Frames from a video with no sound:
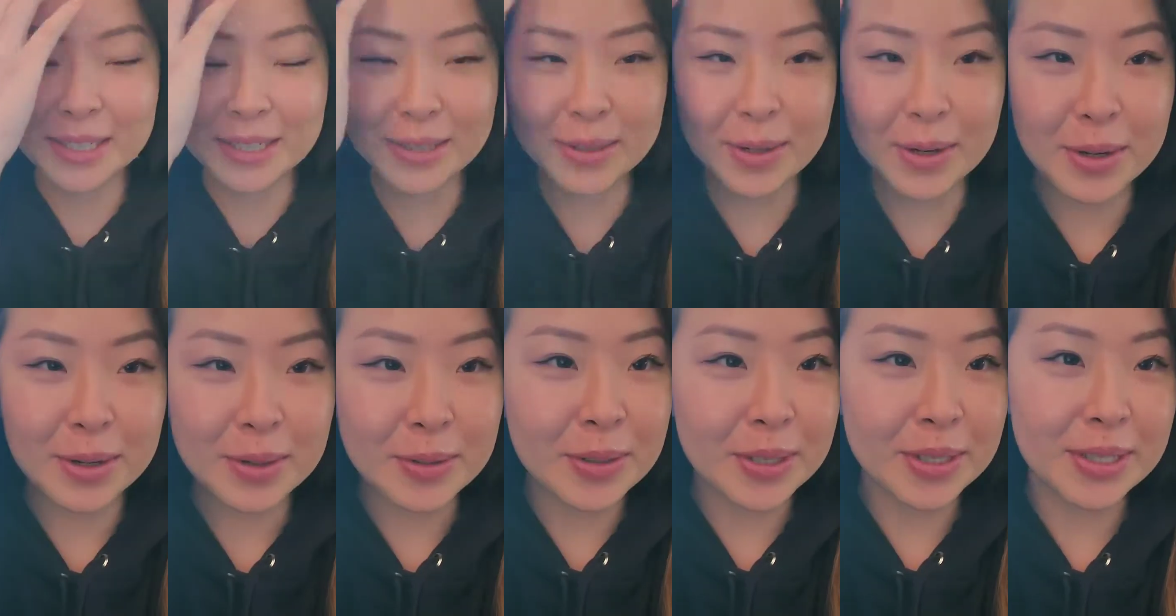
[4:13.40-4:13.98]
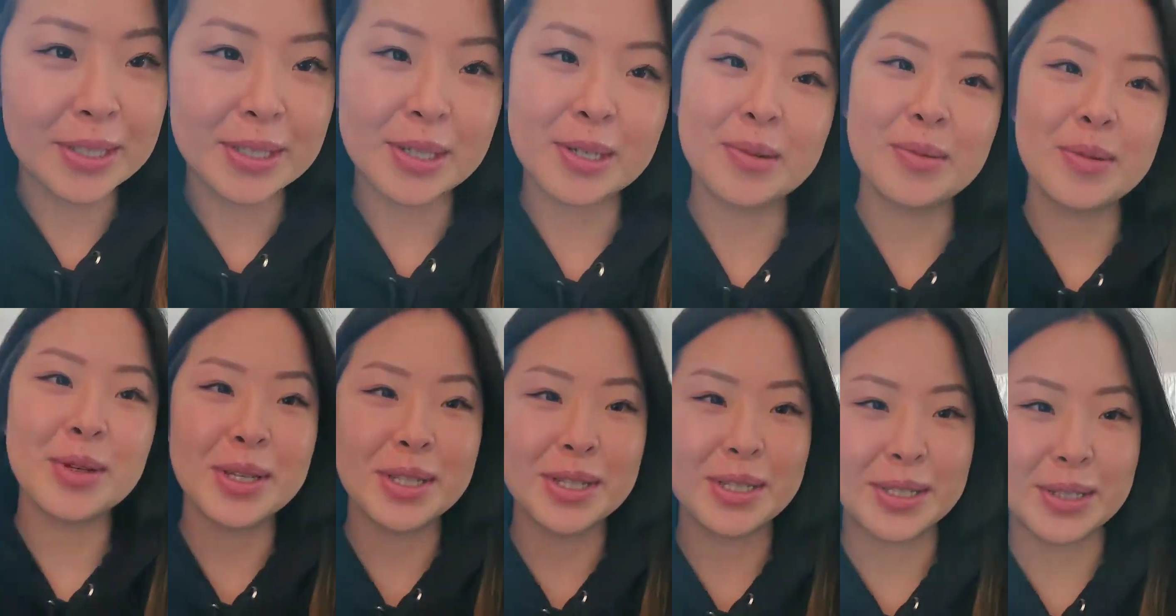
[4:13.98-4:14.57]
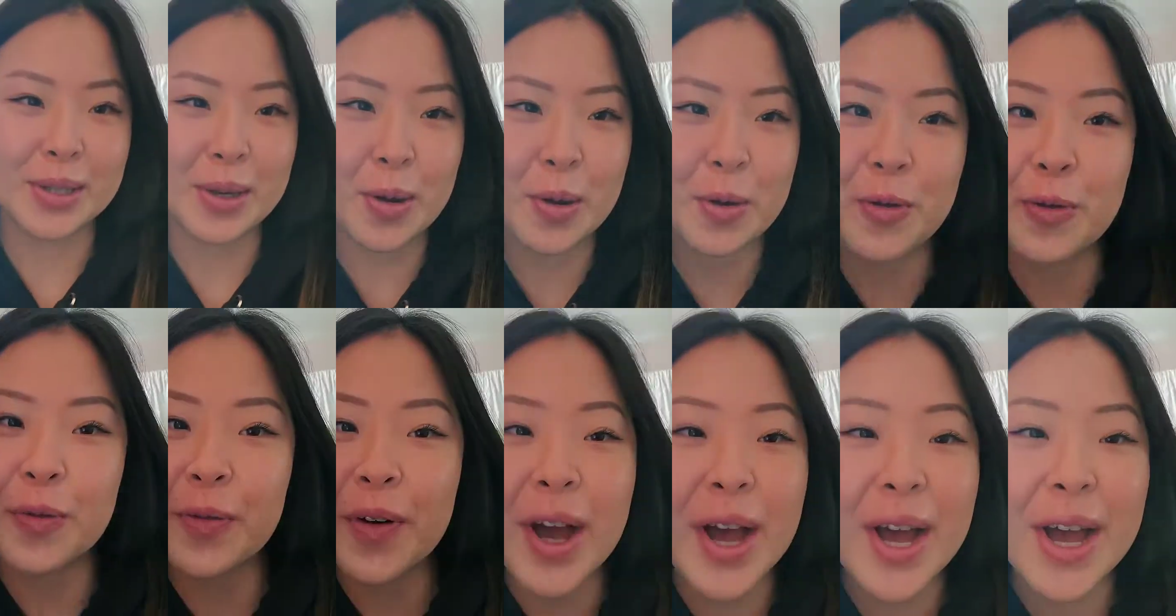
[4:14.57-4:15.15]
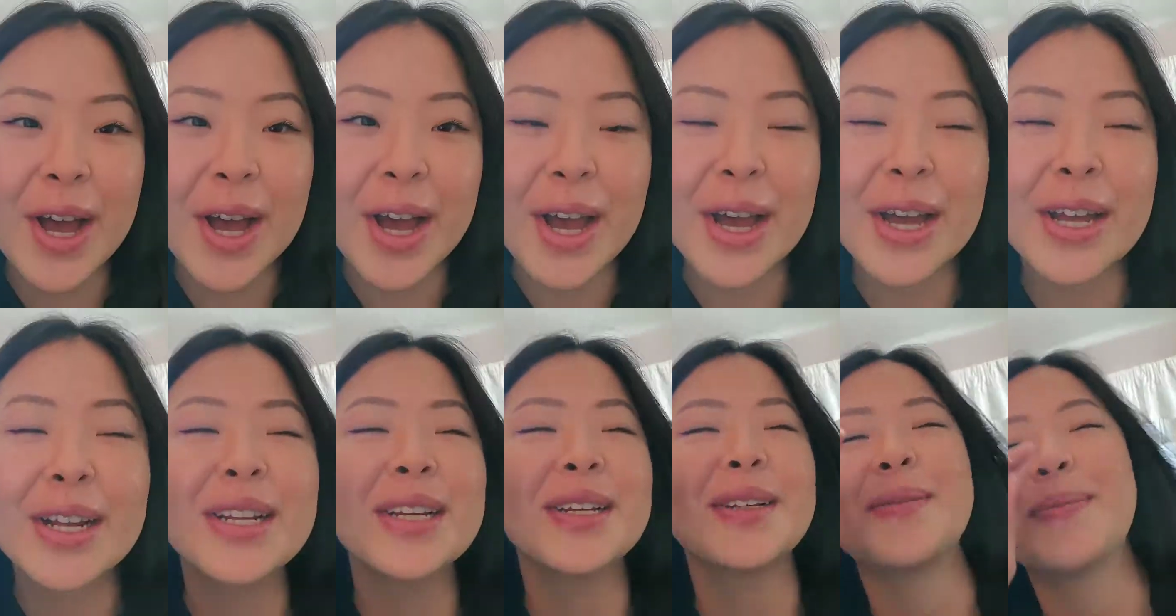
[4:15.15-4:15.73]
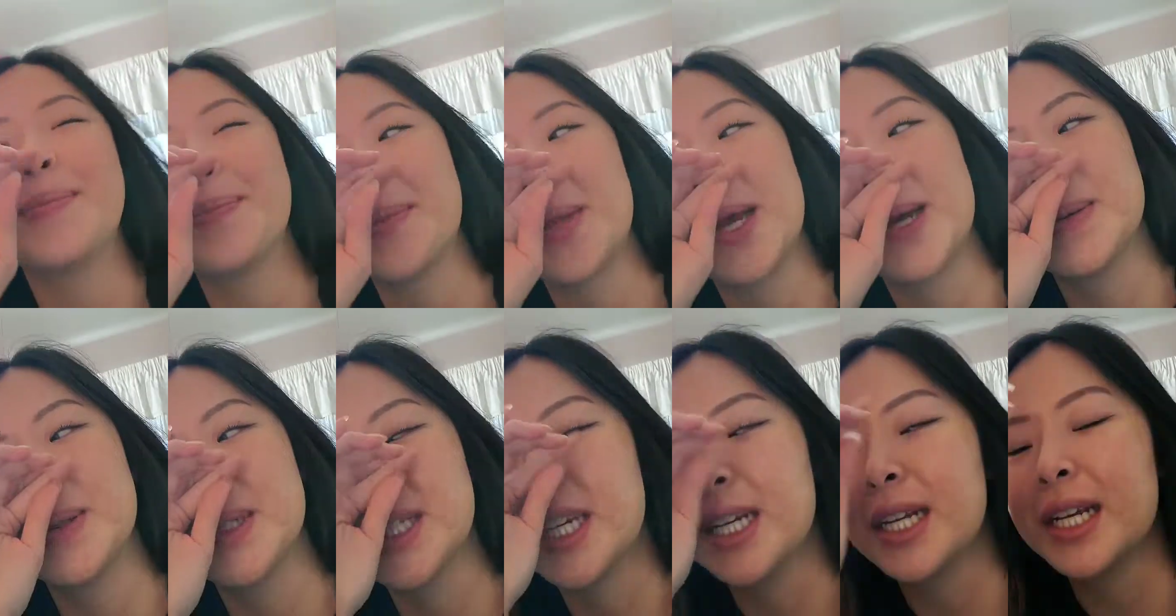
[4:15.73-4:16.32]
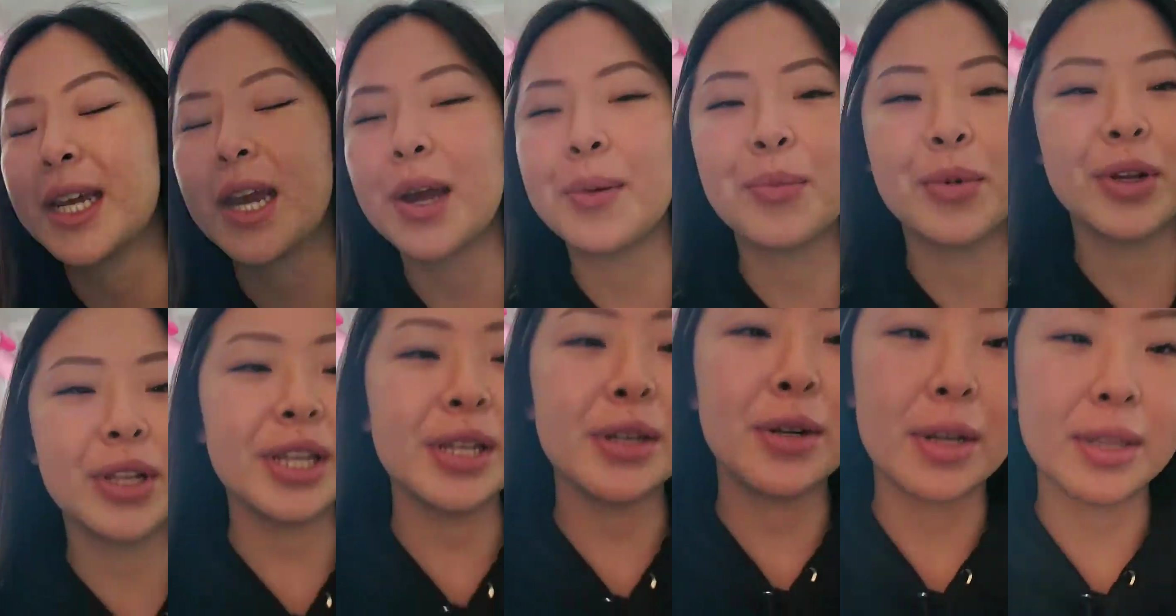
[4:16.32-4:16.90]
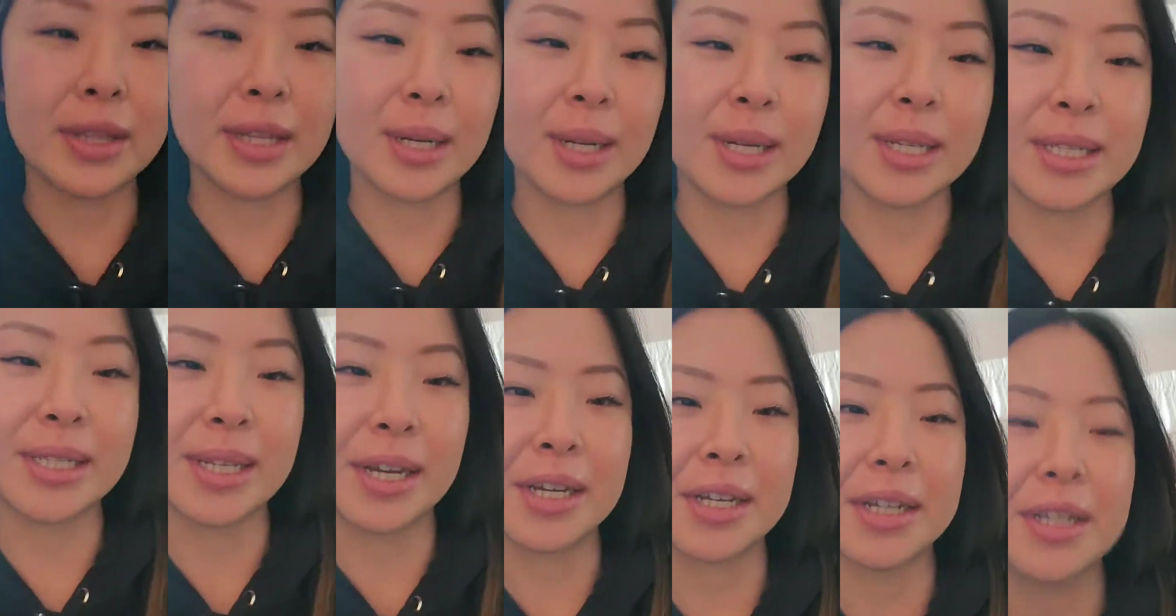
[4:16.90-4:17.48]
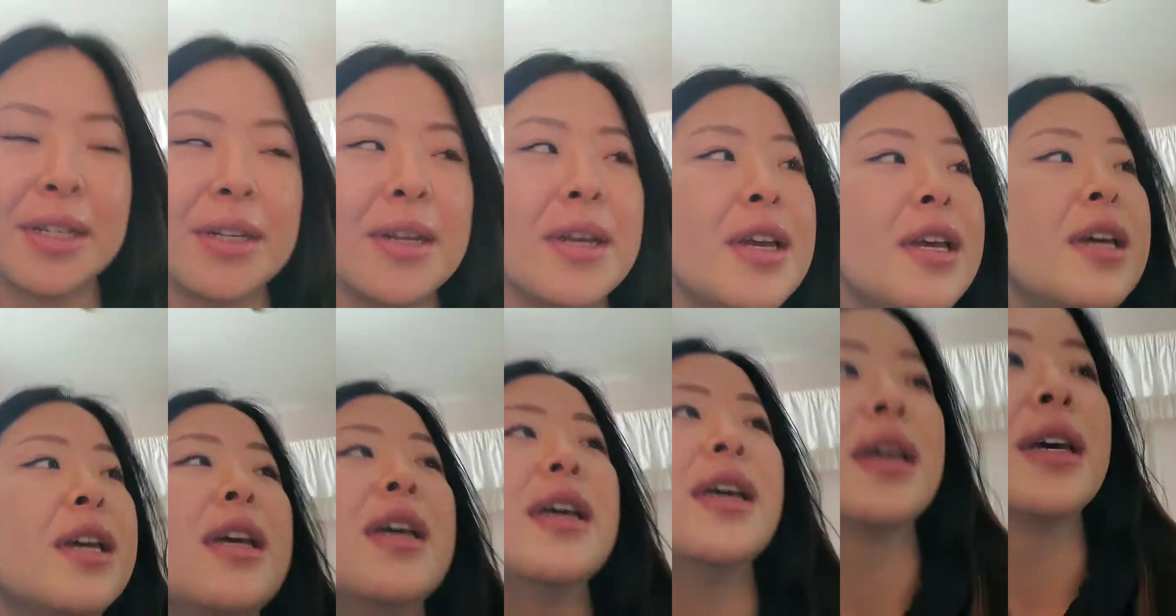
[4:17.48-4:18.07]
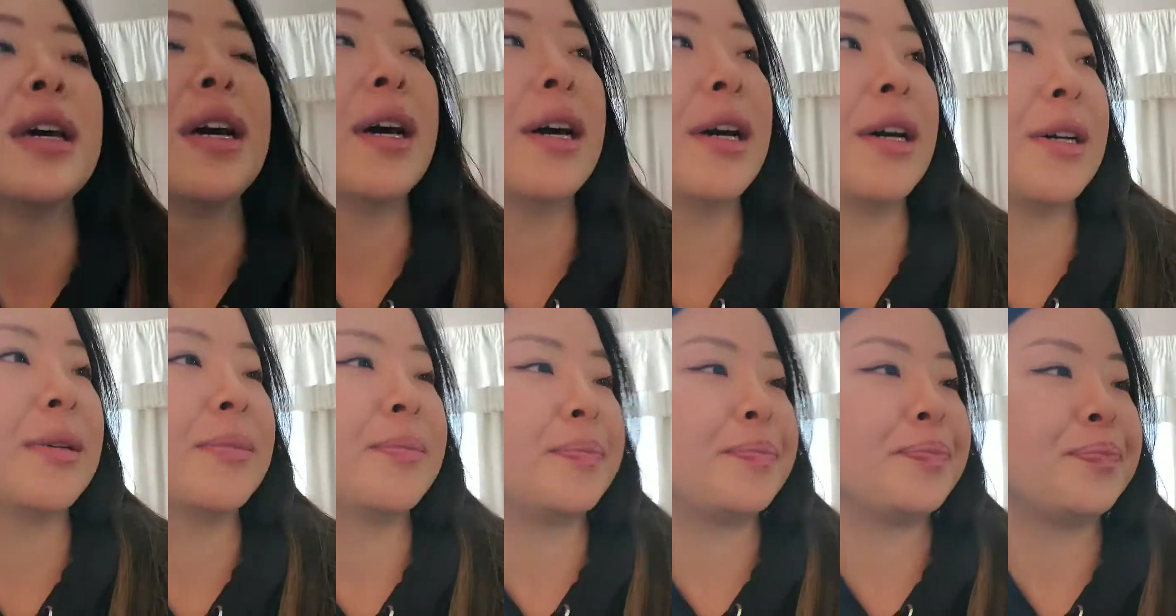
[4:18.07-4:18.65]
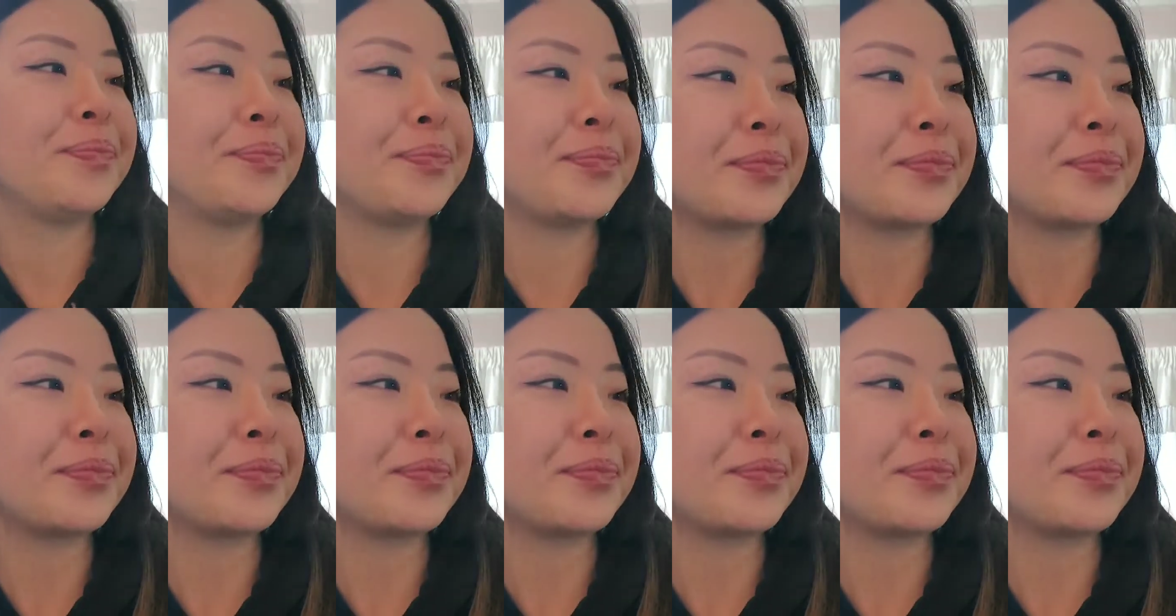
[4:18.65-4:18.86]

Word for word: to start. It's going to be so fun. I'm just kidding. I'm really not that excited. Um,